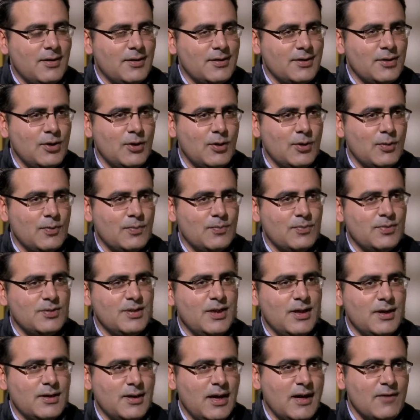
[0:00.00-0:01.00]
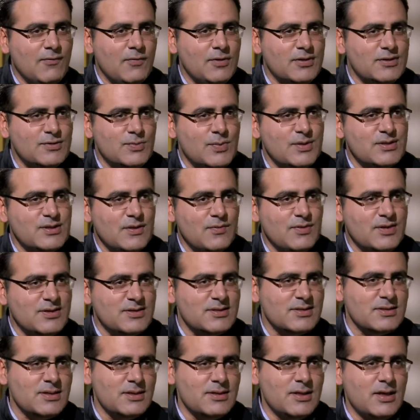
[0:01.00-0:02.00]
you know, their rivals
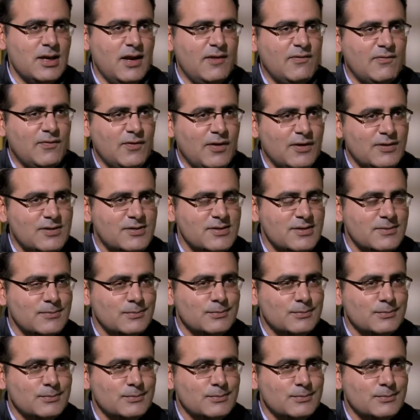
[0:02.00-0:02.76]
vis-a-vis the left front?